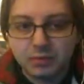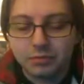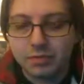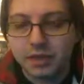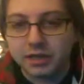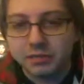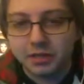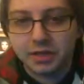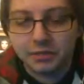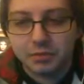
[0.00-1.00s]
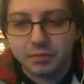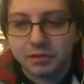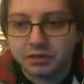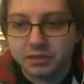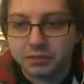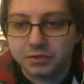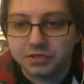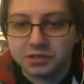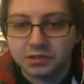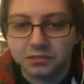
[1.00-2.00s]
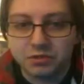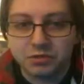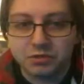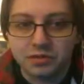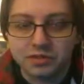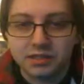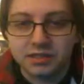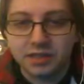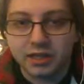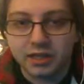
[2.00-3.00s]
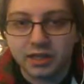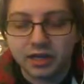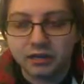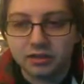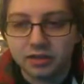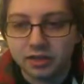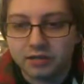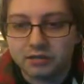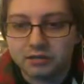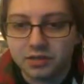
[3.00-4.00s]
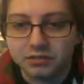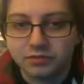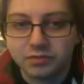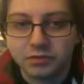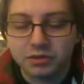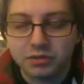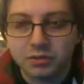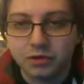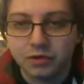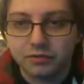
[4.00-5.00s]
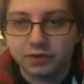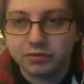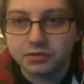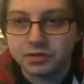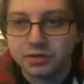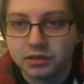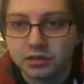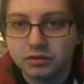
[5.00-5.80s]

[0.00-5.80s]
But man, he became a big WCW and TNA guy, like outside of WWF, I would say.